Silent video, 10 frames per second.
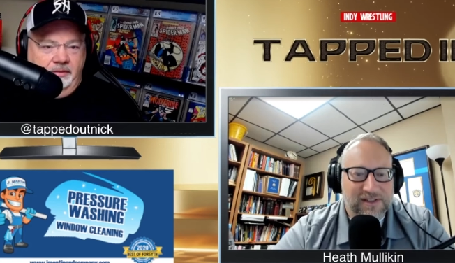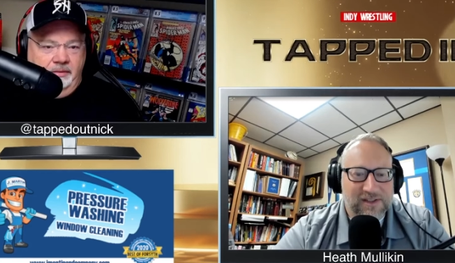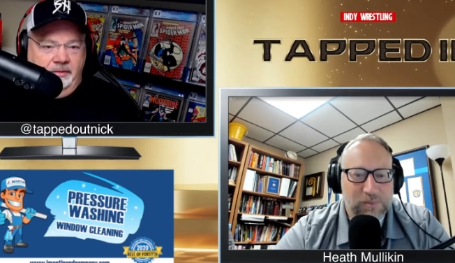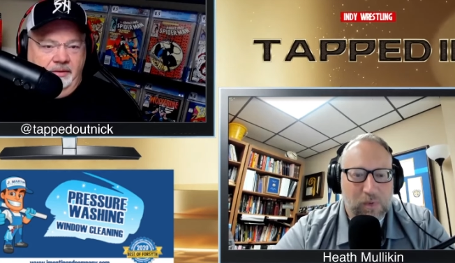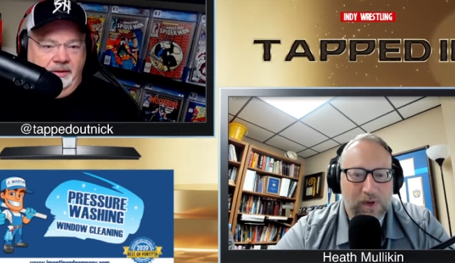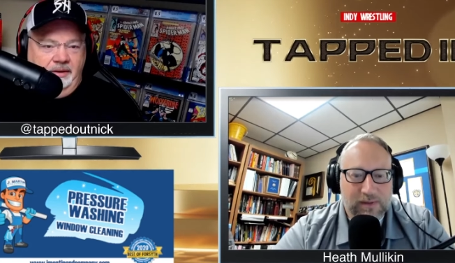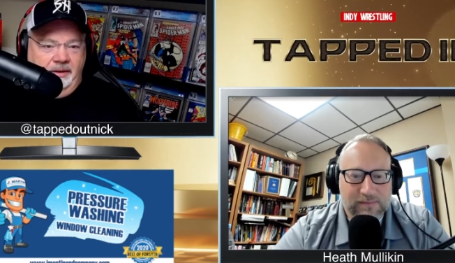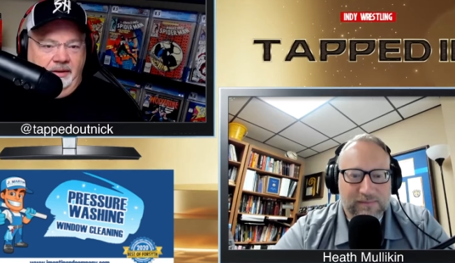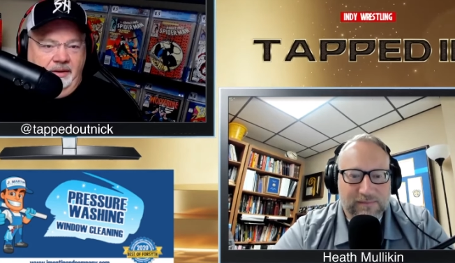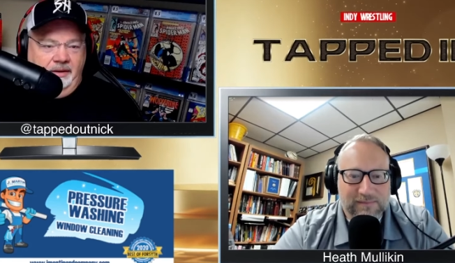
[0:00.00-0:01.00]
Speaker 1: this point?
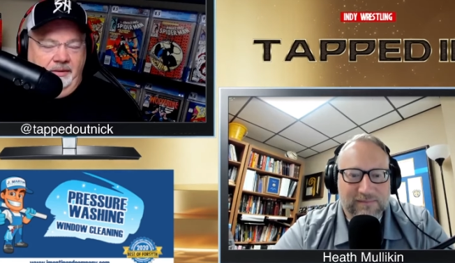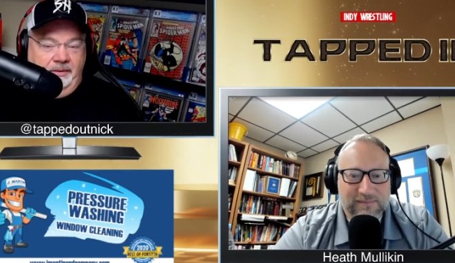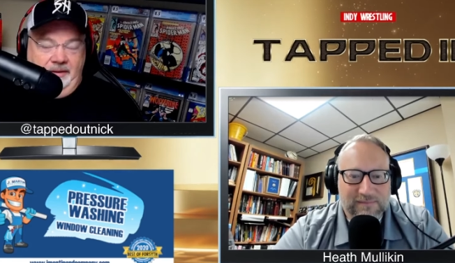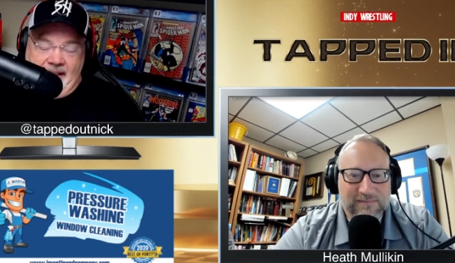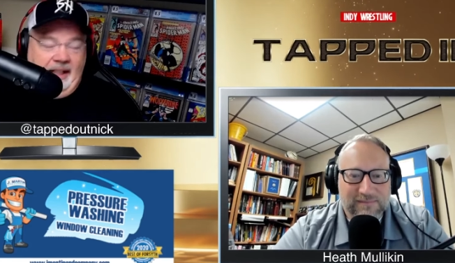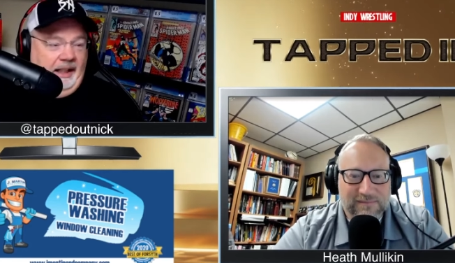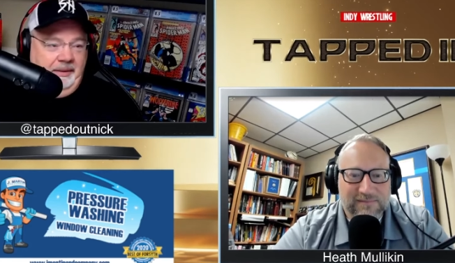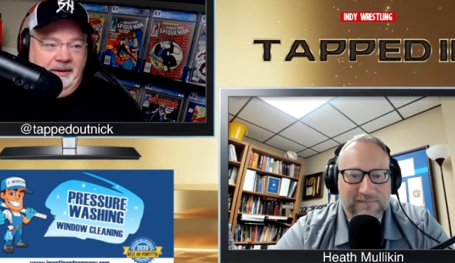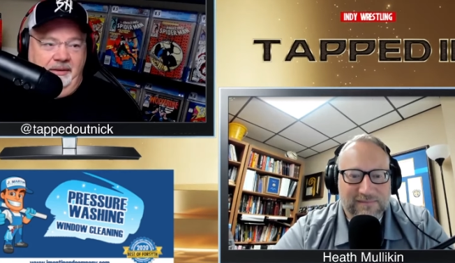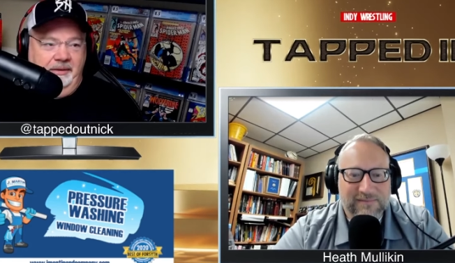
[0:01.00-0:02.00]
Speaker 2: Yeah, I mean,
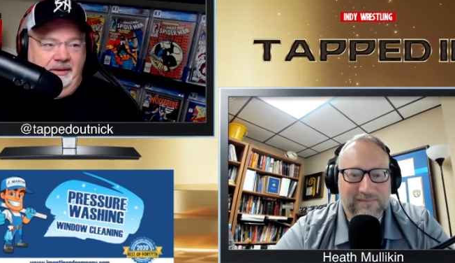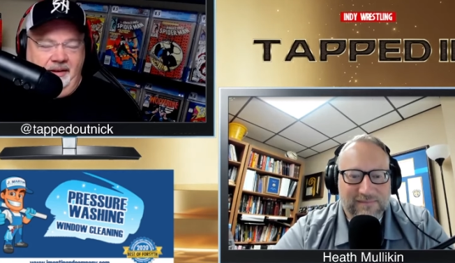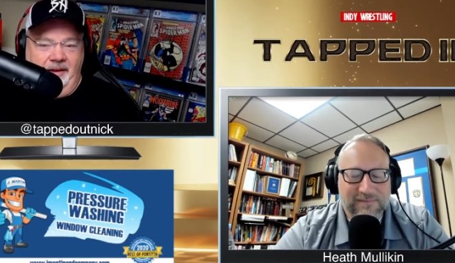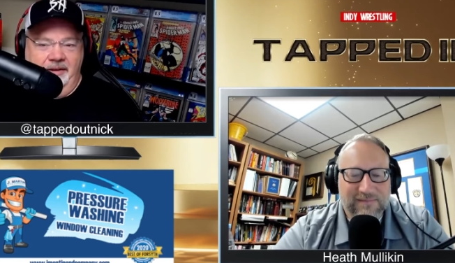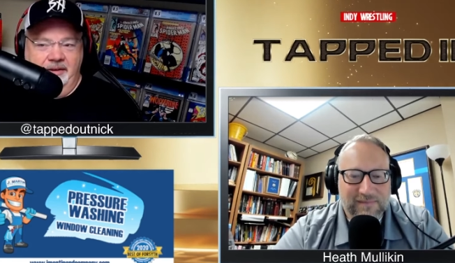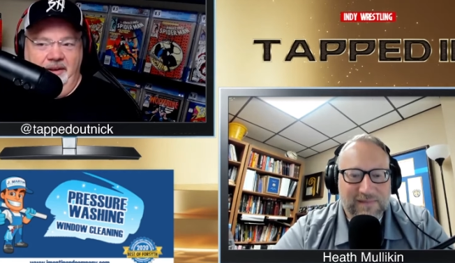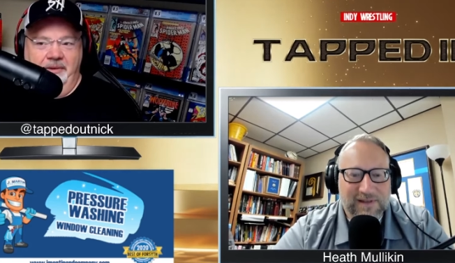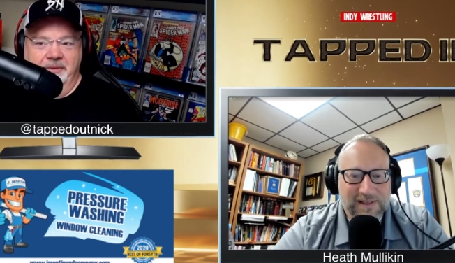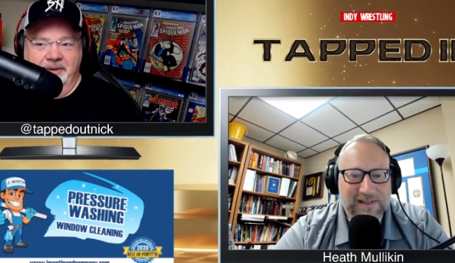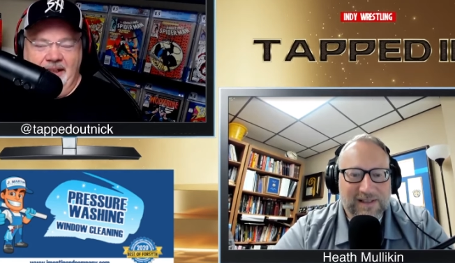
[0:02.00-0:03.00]
look, you know,
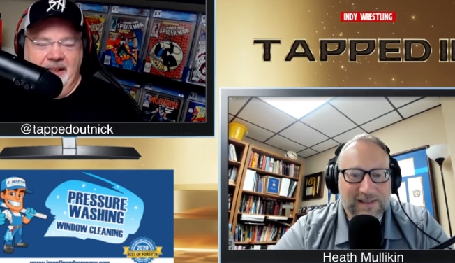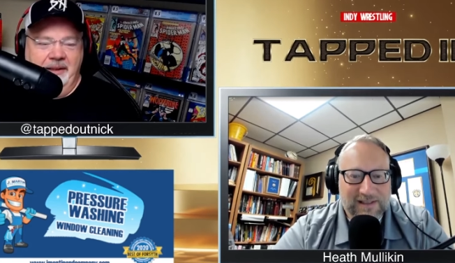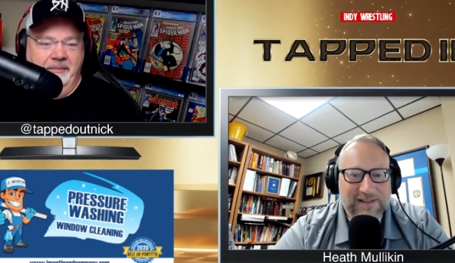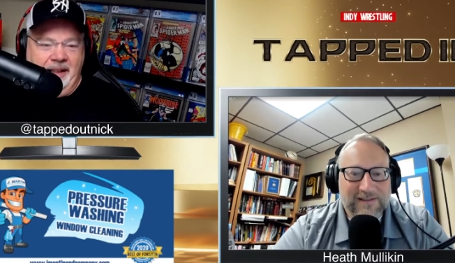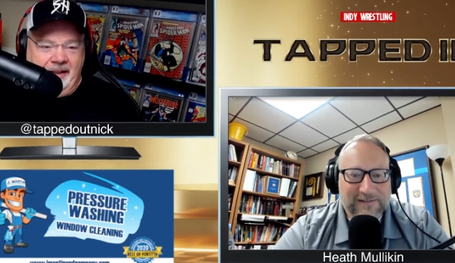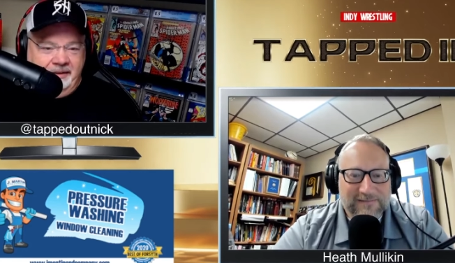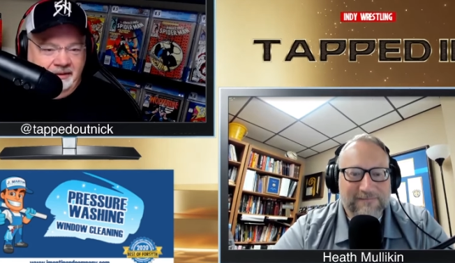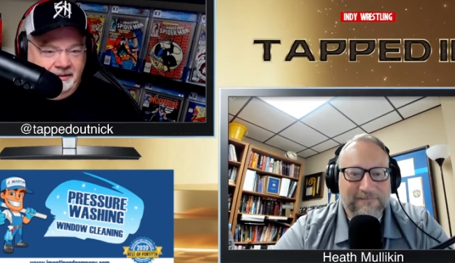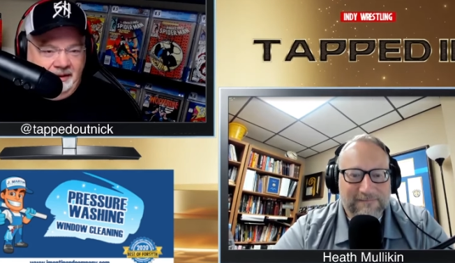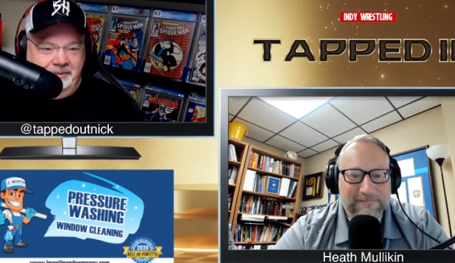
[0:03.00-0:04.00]
shout out Myron.
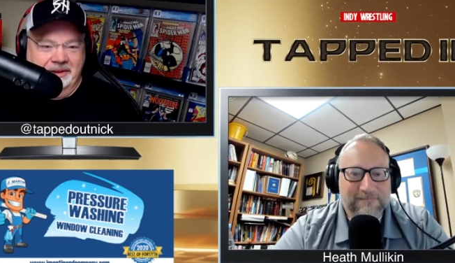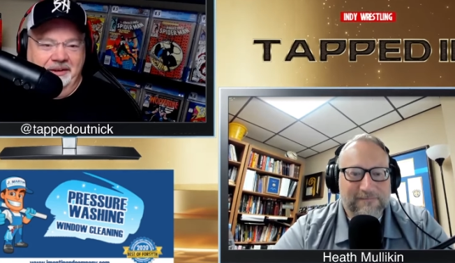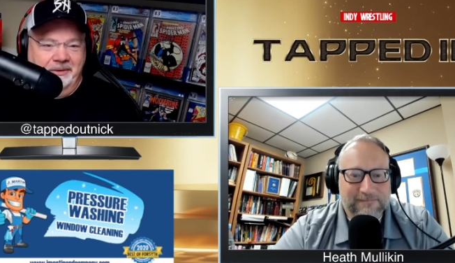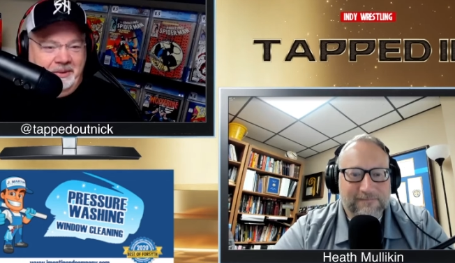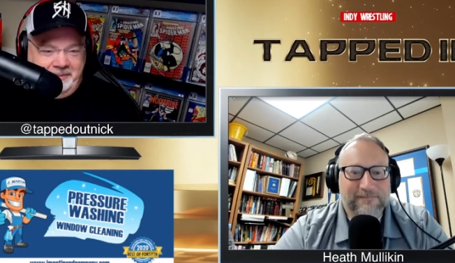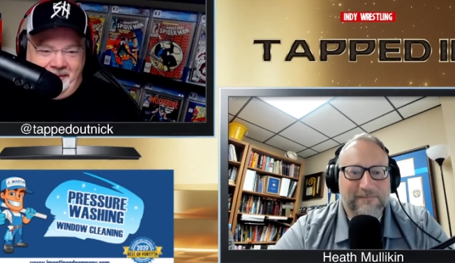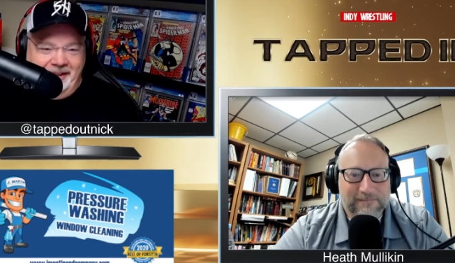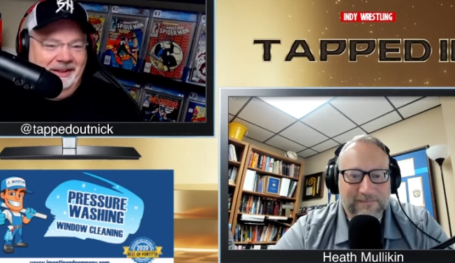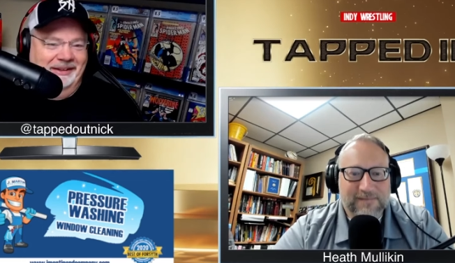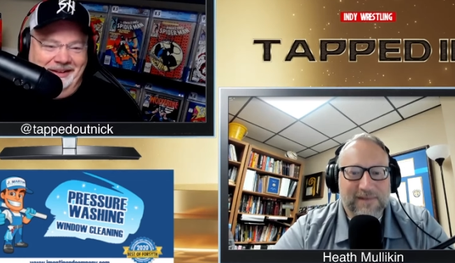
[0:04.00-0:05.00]
He was our
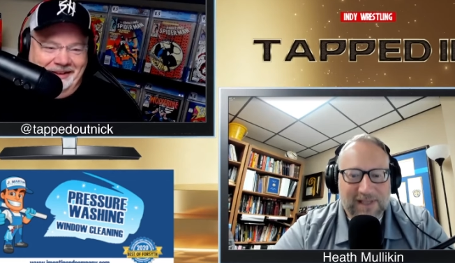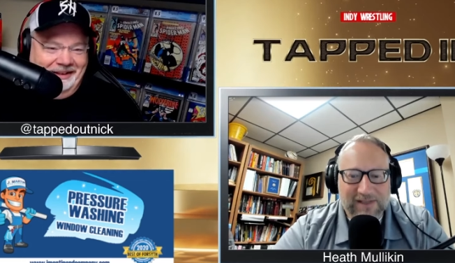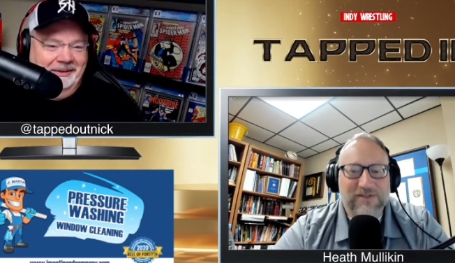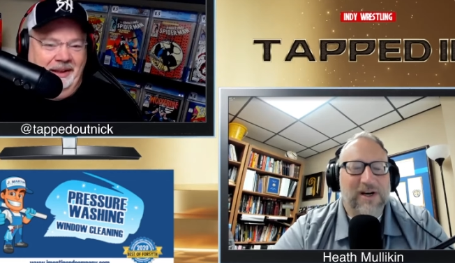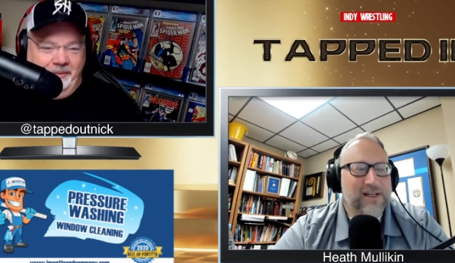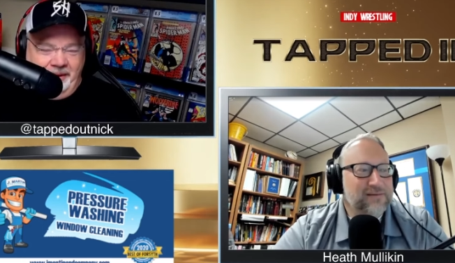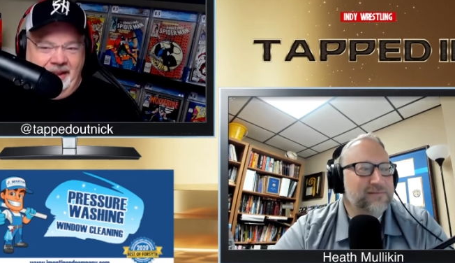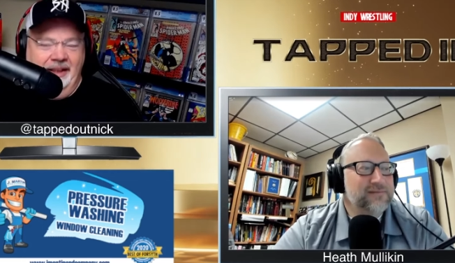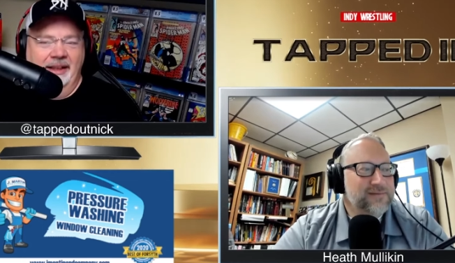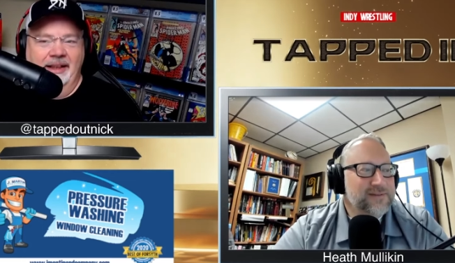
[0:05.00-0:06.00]
correspondent there. He, yes, he right. went.
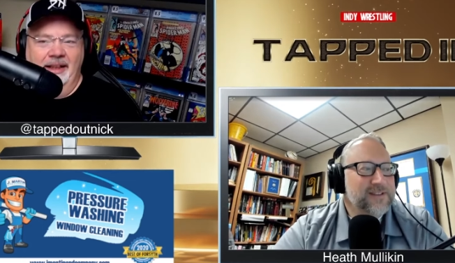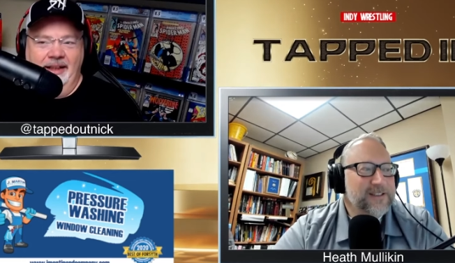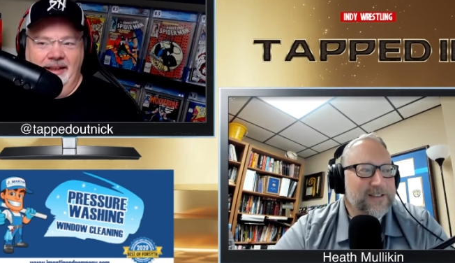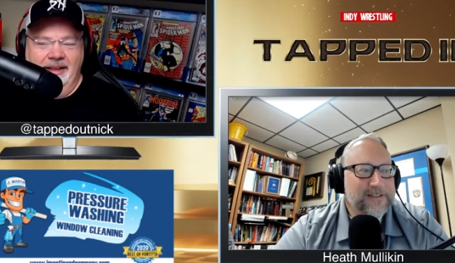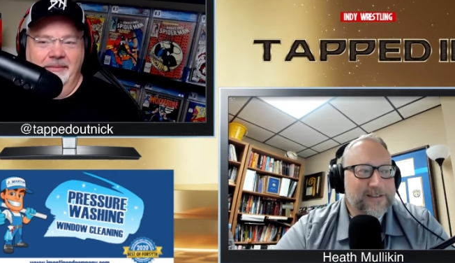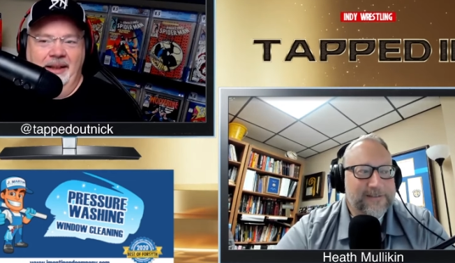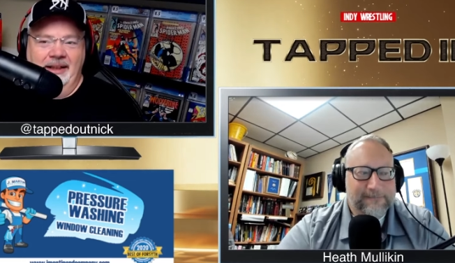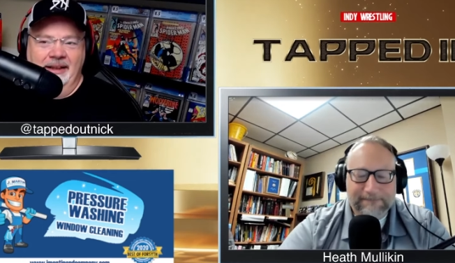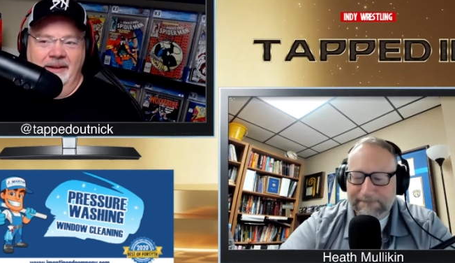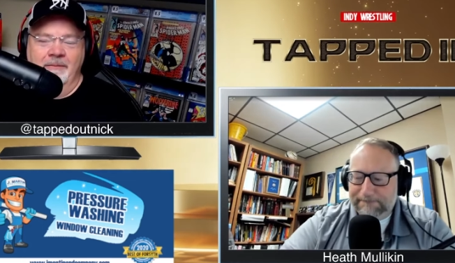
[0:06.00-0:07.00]
He he didn't make
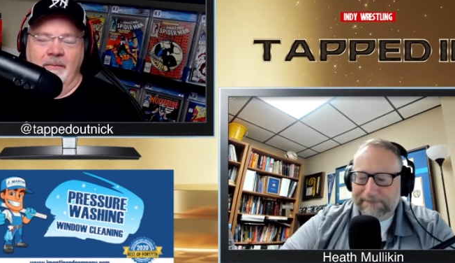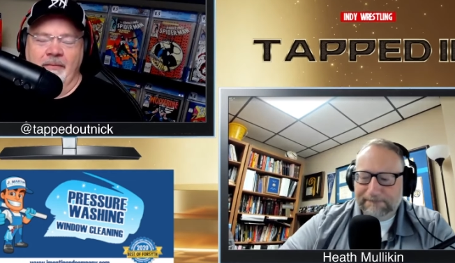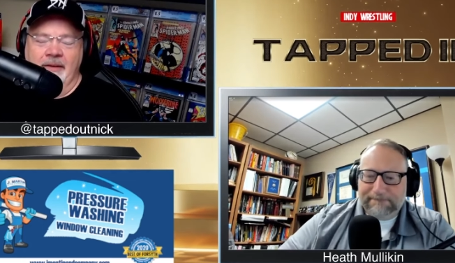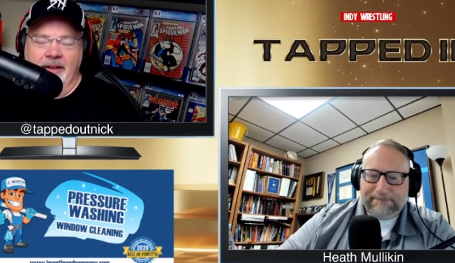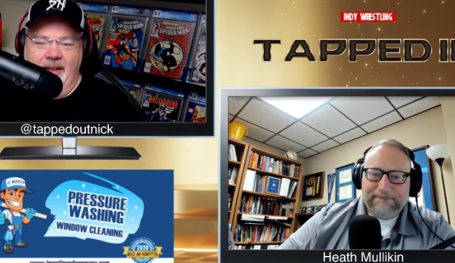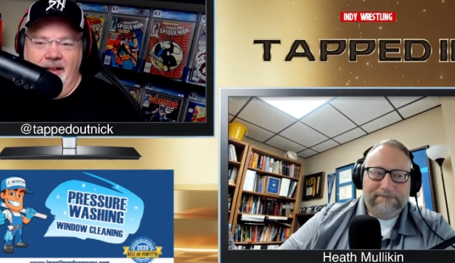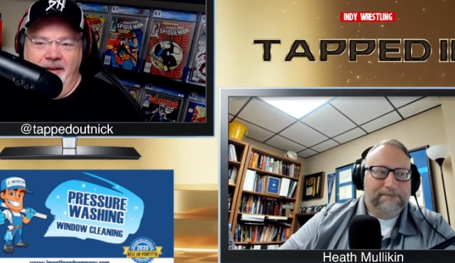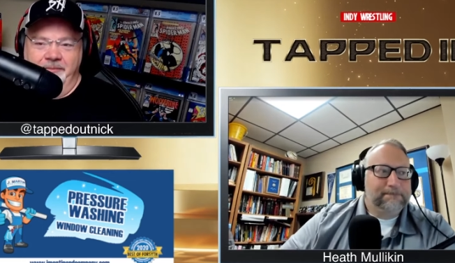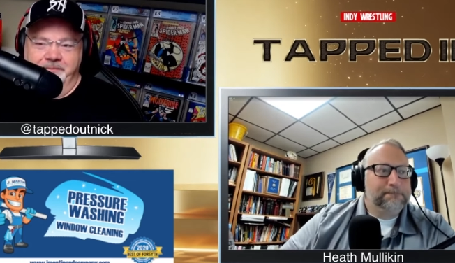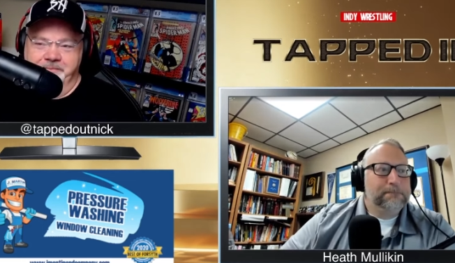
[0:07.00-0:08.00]
it.
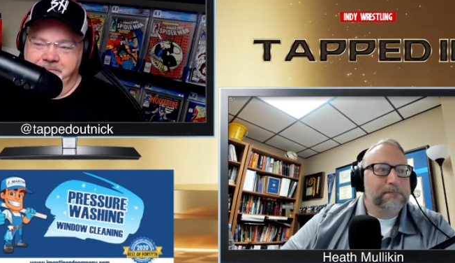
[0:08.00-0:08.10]
Um,